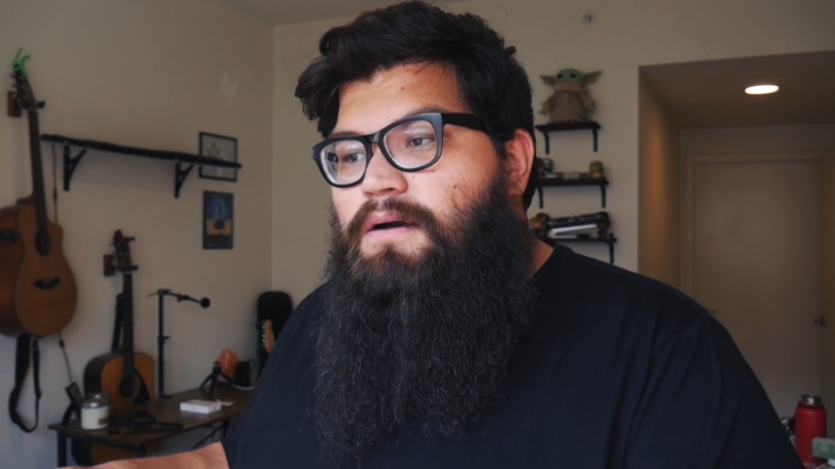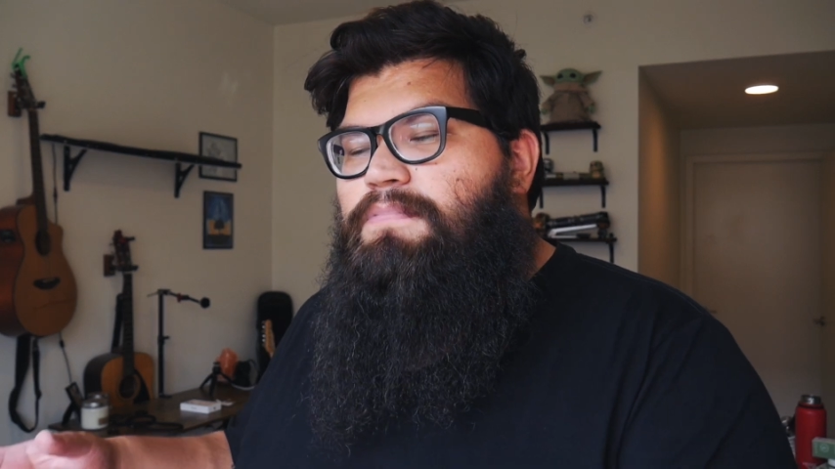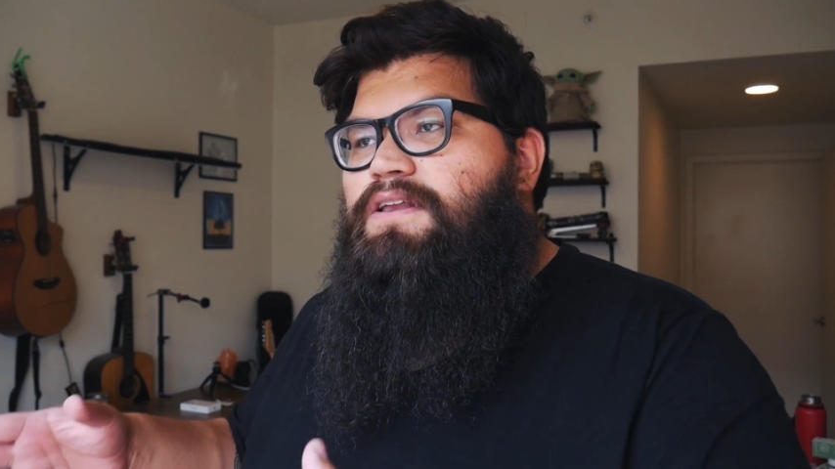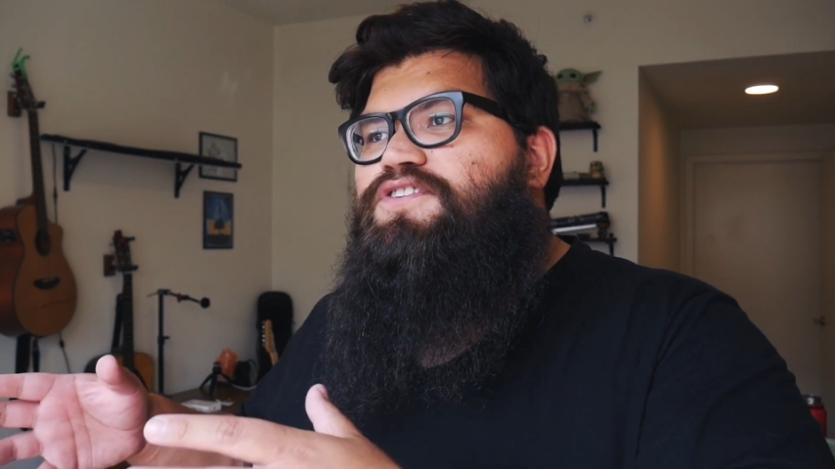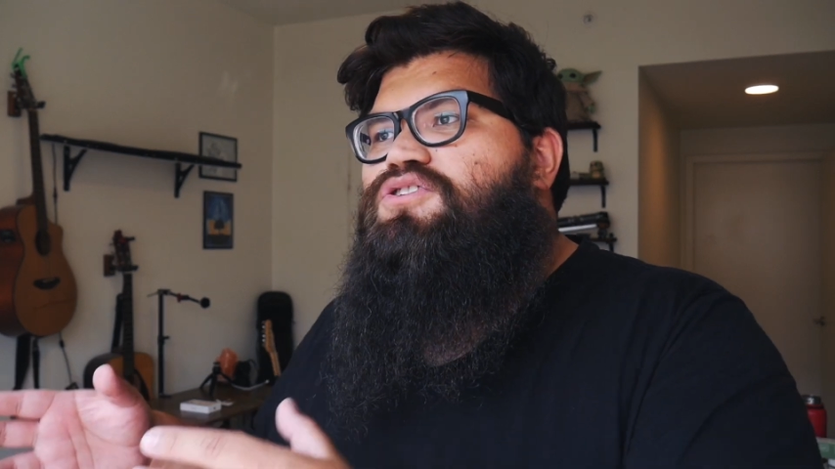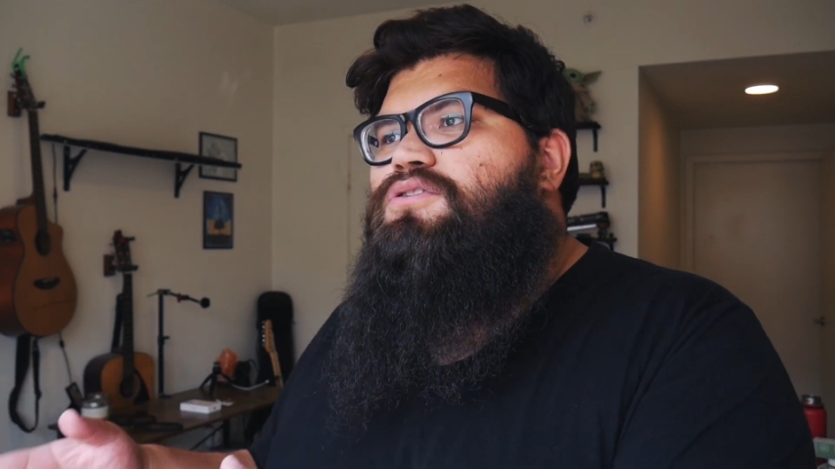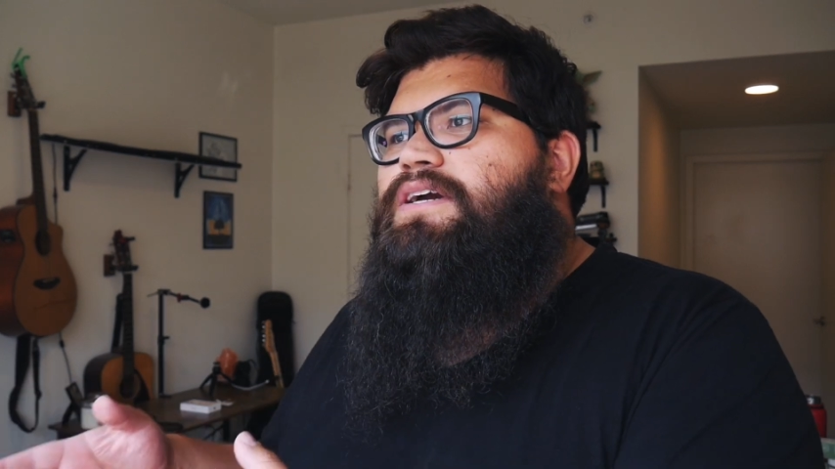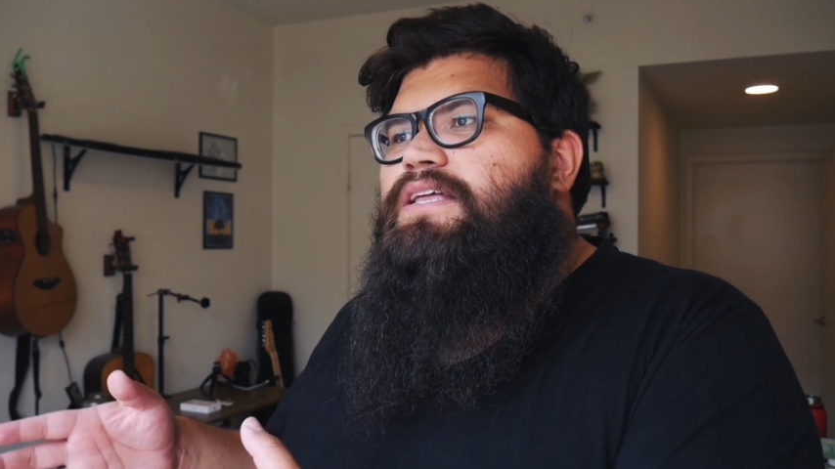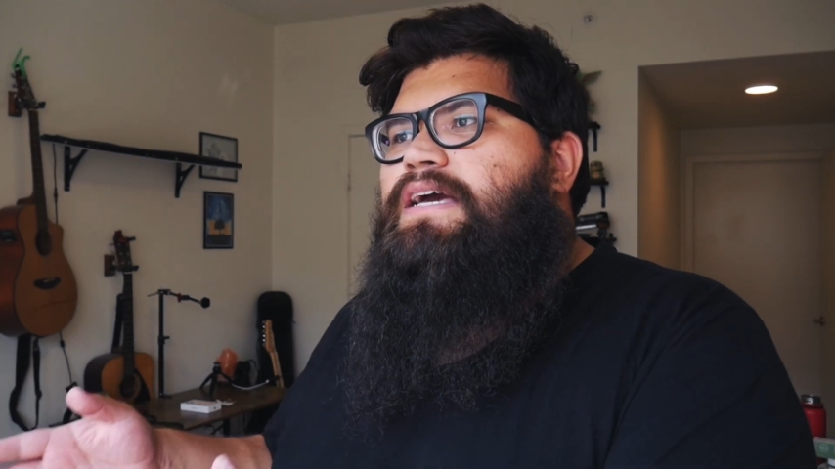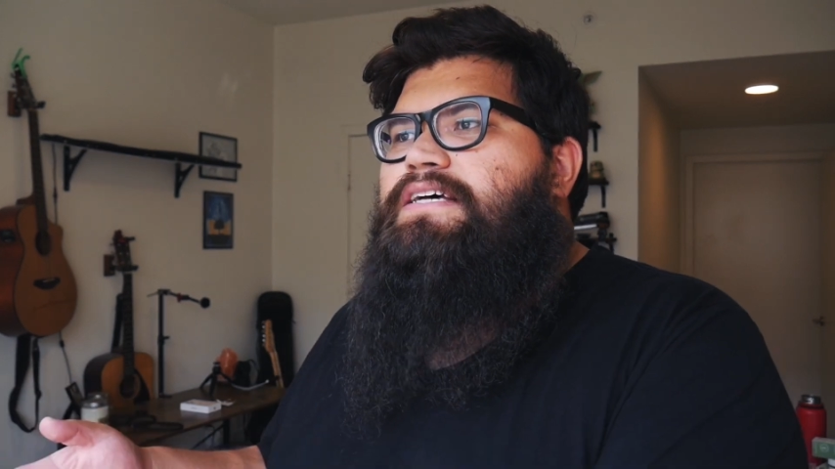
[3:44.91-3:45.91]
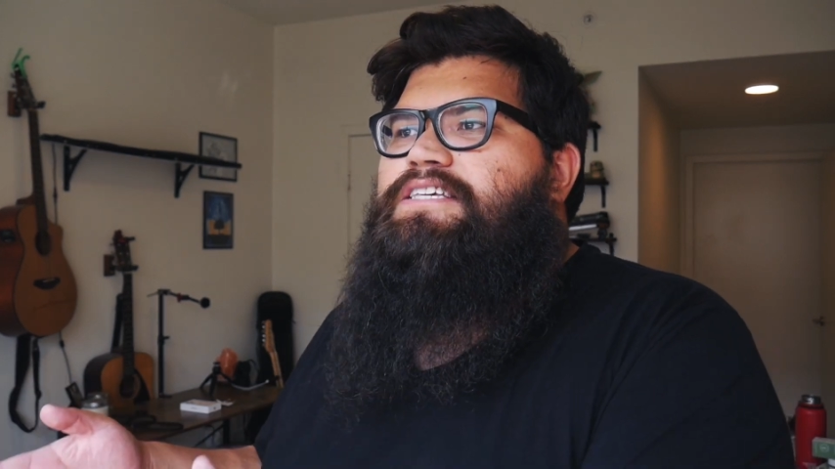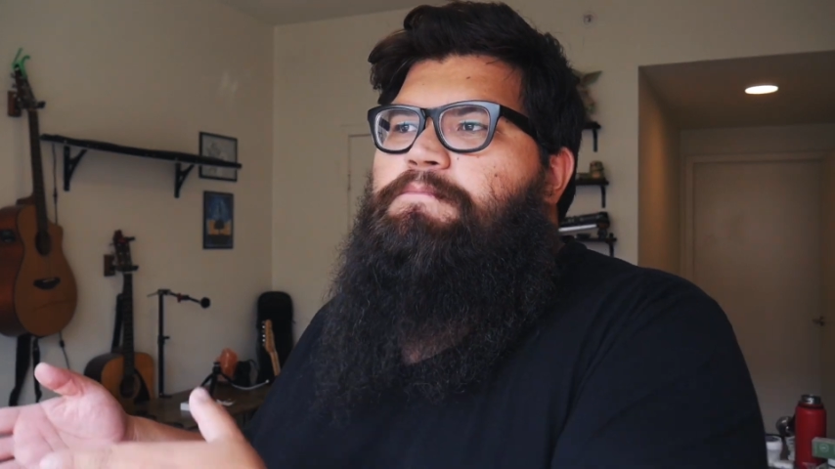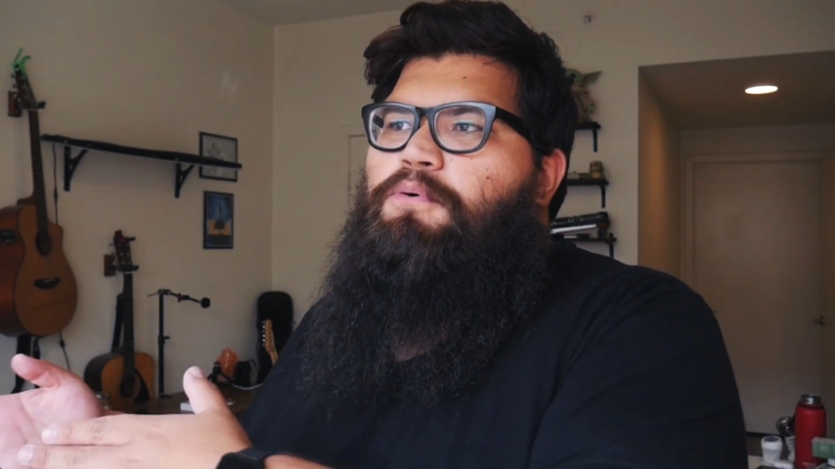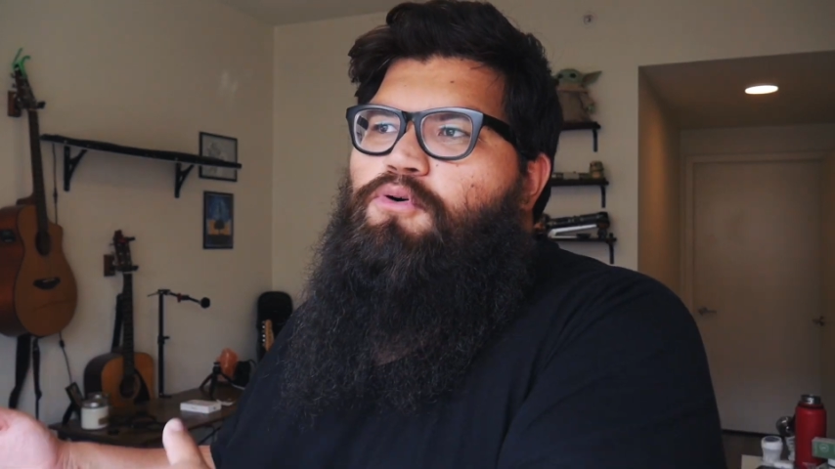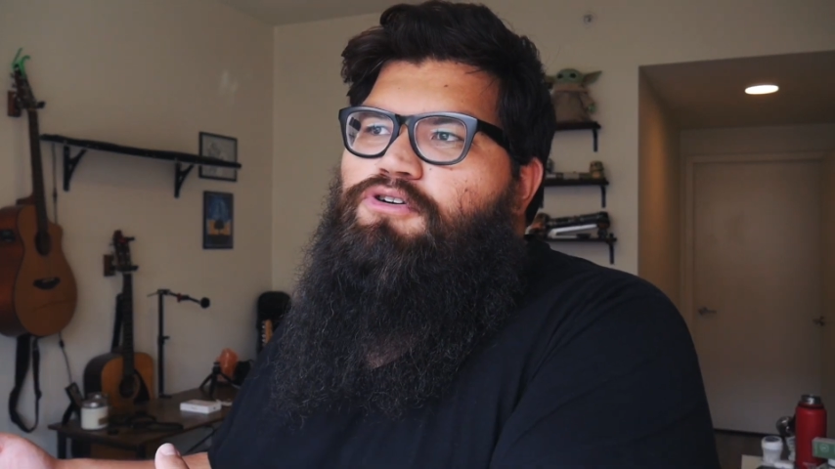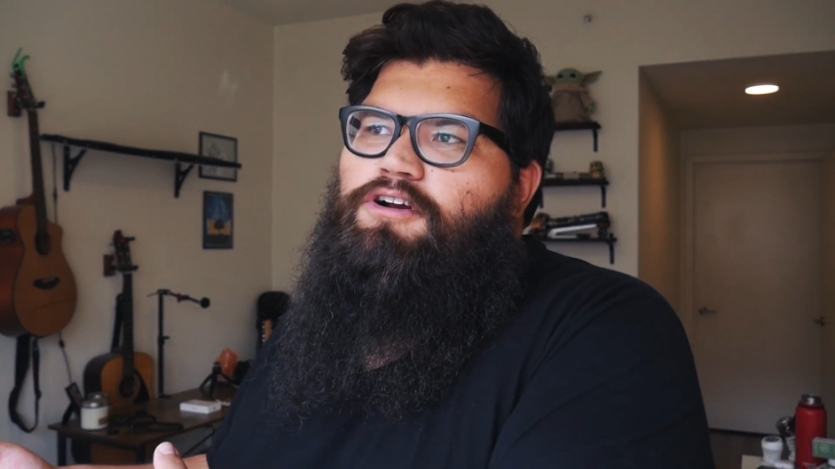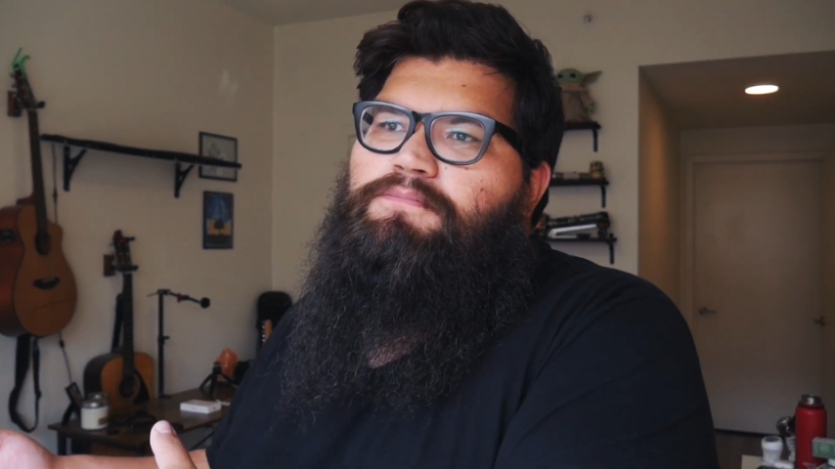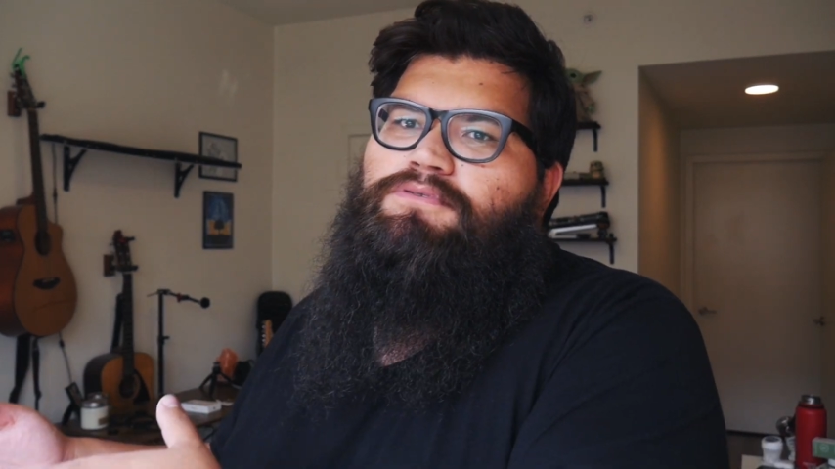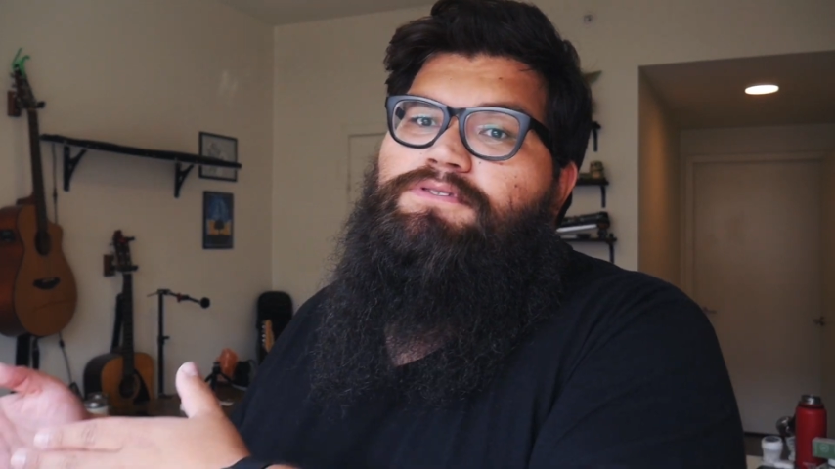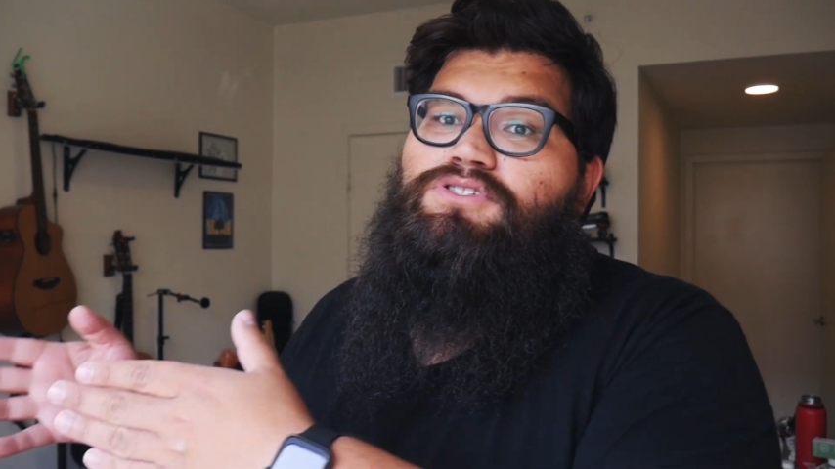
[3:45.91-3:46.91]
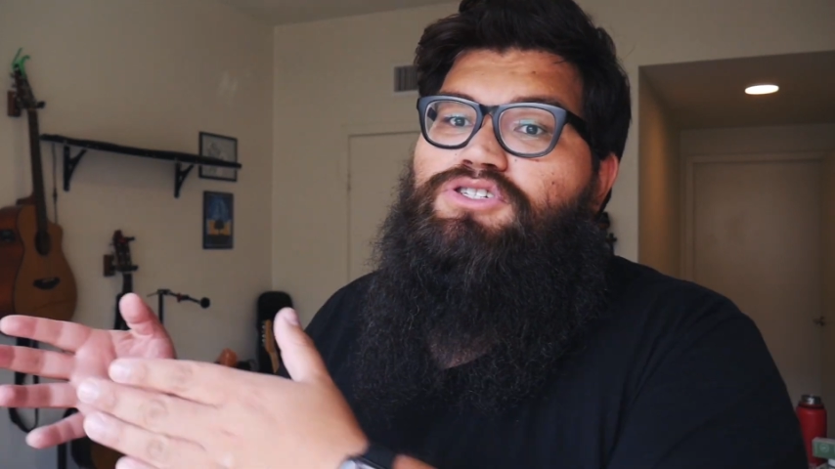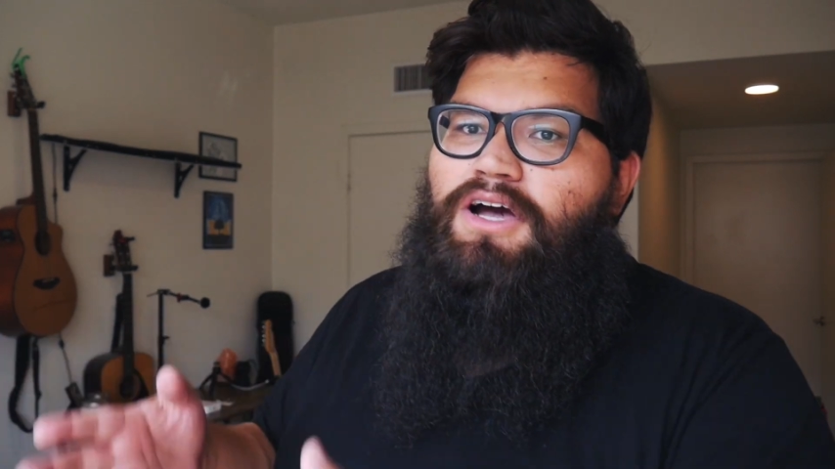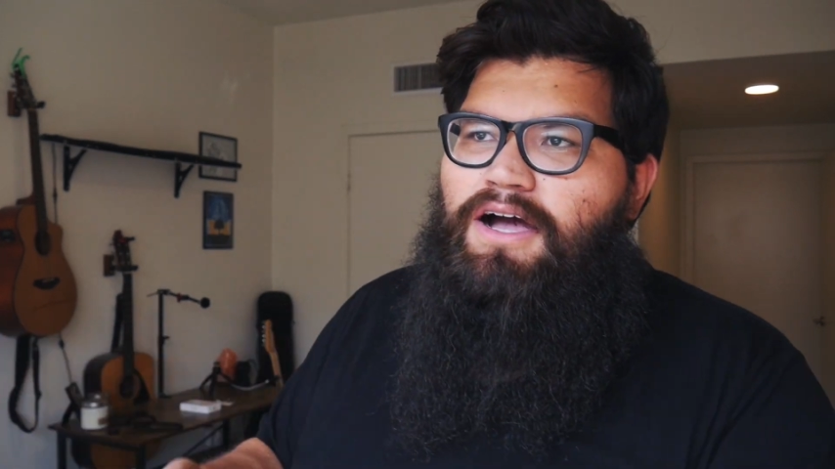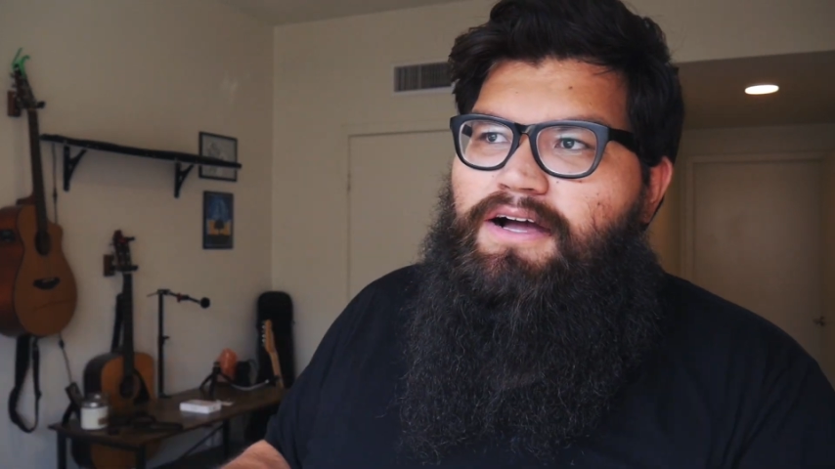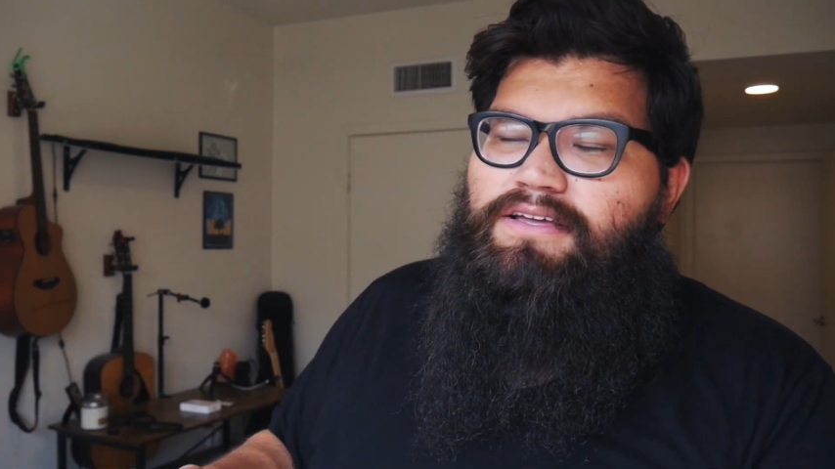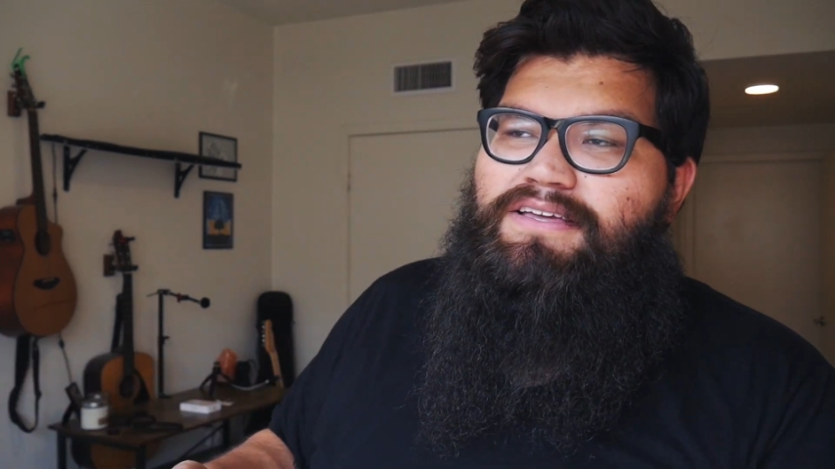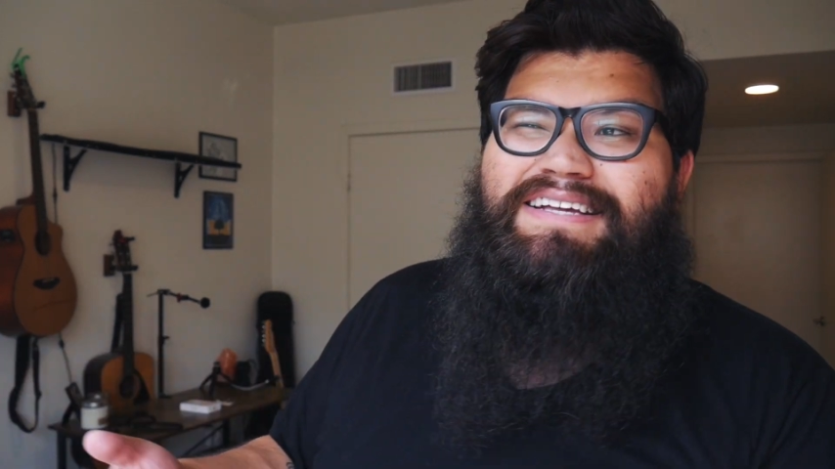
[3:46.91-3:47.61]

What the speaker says: But if you look at it as a portable dock,